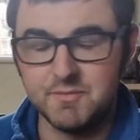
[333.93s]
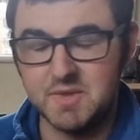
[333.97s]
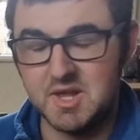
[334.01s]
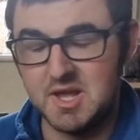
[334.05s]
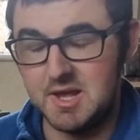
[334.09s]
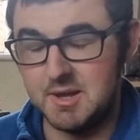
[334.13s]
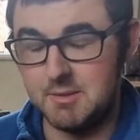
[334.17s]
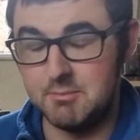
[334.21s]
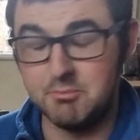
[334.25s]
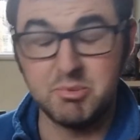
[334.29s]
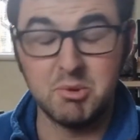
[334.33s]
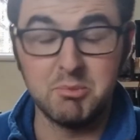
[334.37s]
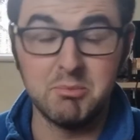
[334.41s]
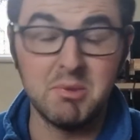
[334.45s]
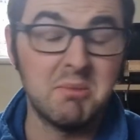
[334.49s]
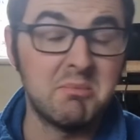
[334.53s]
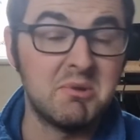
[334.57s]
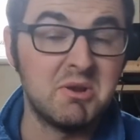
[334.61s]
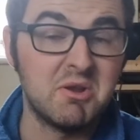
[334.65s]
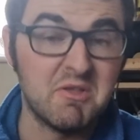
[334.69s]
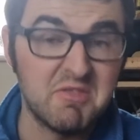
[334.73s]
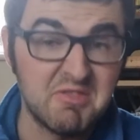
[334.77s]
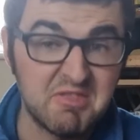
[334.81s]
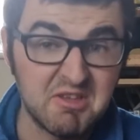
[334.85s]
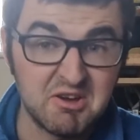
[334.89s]
but maybe
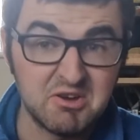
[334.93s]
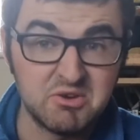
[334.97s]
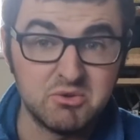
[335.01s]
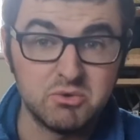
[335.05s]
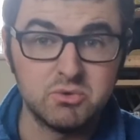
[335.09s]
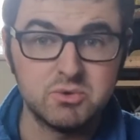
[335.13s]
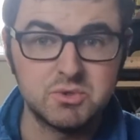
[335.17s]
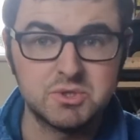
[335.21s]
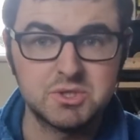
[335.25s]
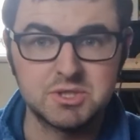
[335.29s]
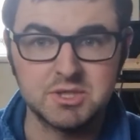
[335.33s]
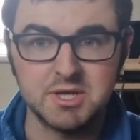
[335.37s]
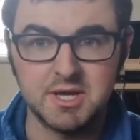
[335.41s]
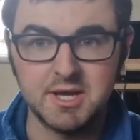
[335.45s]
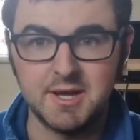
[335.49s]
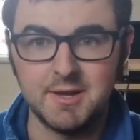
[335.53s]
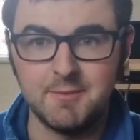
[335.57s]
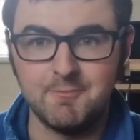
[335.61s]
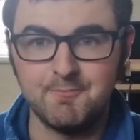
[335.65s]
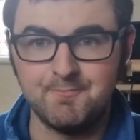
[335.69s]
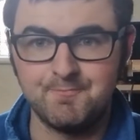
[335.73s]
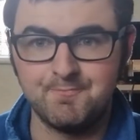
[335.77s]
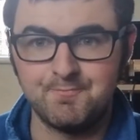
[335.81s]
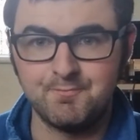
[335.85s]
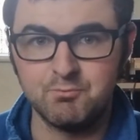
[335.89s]
not those.
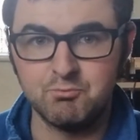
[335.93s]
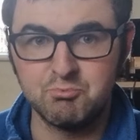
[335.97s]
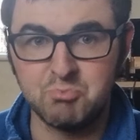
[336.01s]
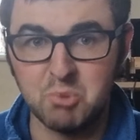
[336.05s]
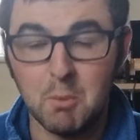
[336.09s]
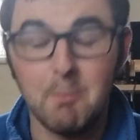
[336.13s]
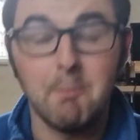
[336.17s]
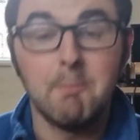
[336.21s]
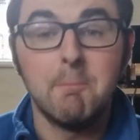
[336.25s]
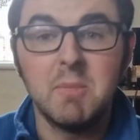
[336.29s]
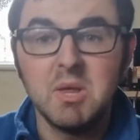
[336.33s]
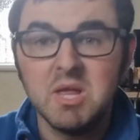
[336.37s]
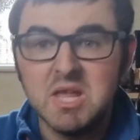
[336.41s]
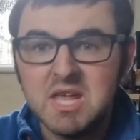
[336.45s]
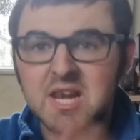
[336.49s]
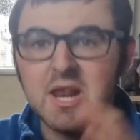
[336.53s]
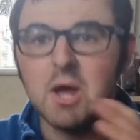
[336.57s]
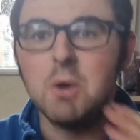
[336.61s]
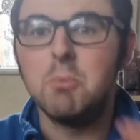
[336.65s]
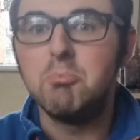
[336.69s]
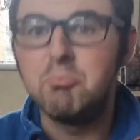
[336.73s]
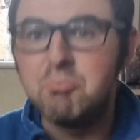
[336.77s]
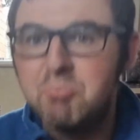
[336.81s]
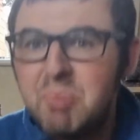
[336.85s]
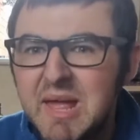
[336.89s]
But, you
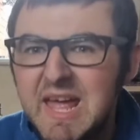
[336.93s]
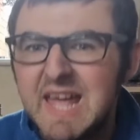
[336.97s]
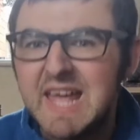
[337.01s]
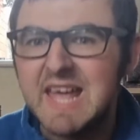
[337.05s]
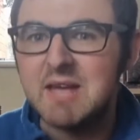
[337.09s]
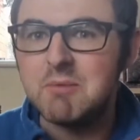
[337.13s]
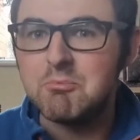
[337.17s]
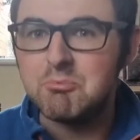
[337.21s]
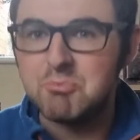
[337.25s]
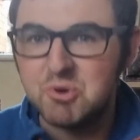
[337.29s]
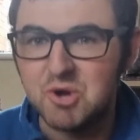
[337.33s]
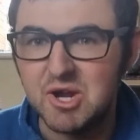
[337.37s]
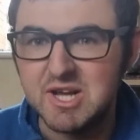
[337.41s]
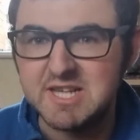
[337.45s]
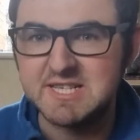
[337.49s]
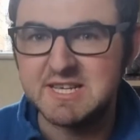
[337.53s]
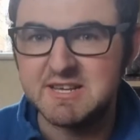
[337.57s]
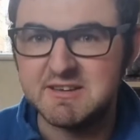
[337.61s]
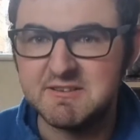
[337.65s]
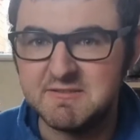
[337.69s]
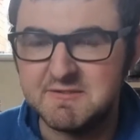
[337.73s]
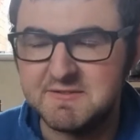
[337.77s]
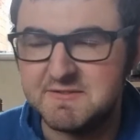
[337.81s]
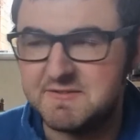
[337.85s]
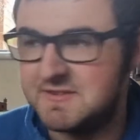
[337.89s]
know, big,
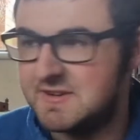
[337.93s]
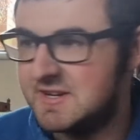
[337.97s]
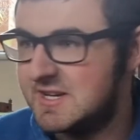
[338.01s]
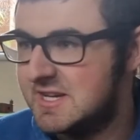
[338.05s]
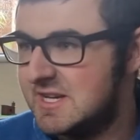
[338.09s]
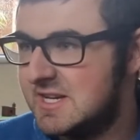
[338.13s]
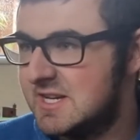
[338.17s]
impressive